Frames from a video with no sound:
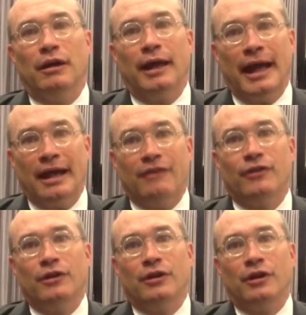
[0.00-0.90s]

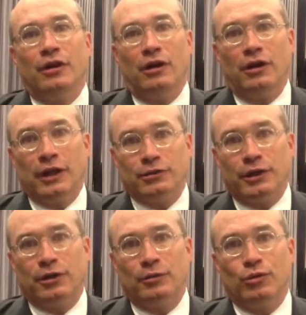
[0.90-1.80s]
have
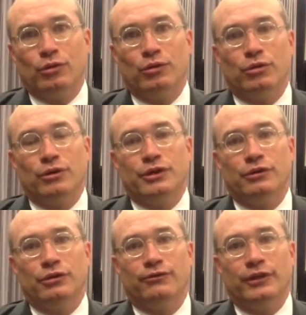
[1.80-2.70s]
electronic onboard recorders
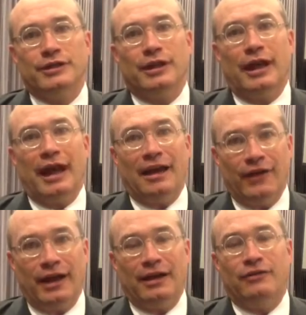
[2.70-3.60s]
in their fleets,
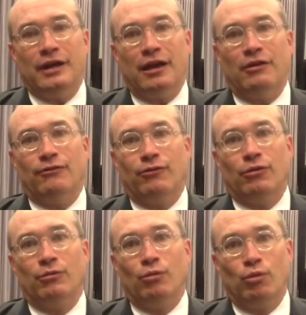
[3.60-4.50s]
have had now
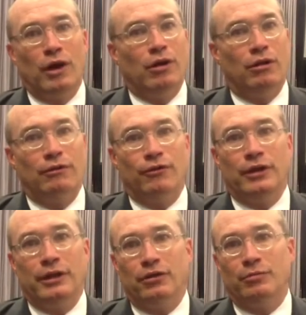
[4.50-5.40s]
for well
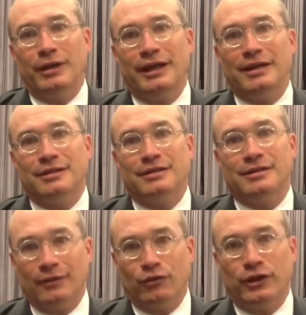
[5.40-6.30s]
over a year, in many cases
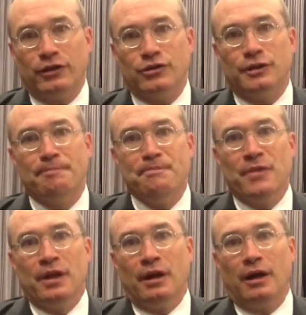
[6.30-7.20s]
several years,
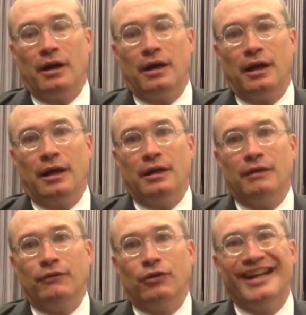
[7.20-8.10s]

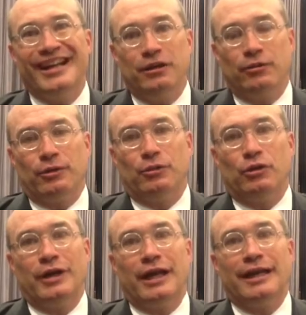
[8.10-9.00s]
and have learned how to deal with
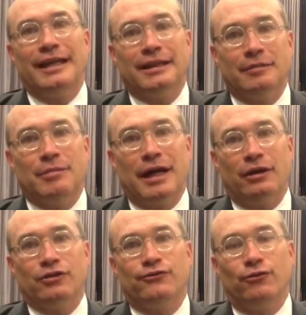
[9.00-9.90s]
them, learned how to get the
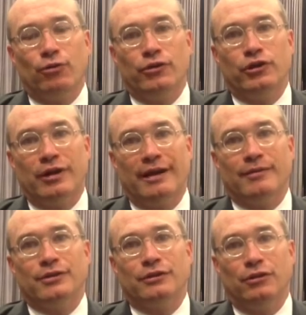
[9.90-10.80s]
miles for the
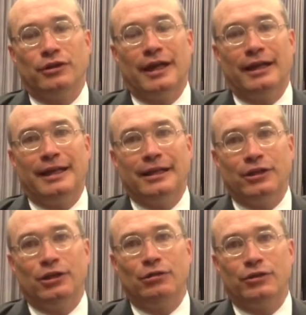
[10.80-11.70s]
drivers, learned how to
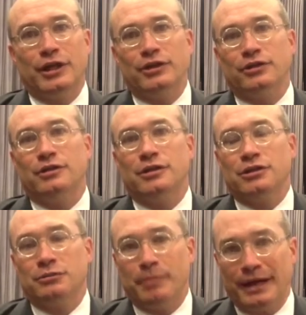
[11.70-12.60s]
get the utilization
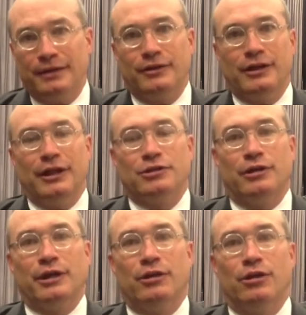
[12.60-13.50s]
despite the
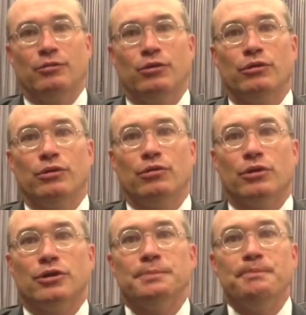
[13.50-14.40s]
electronic onboard
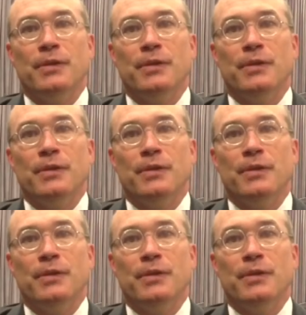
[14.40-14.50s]
recorders.